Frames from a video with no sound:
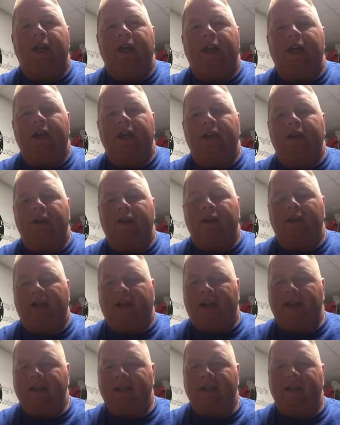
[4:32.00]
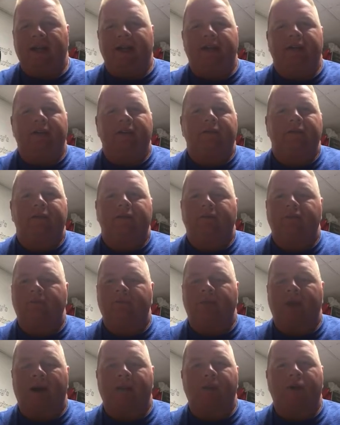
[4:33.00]
And like I said,
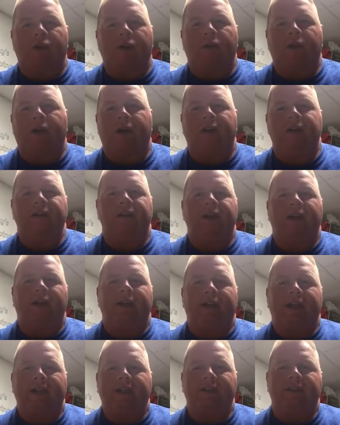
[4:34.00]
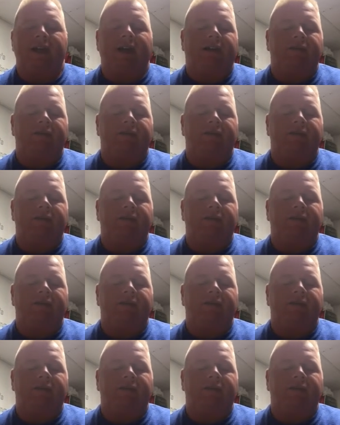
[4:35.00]
my bookwork is done easy.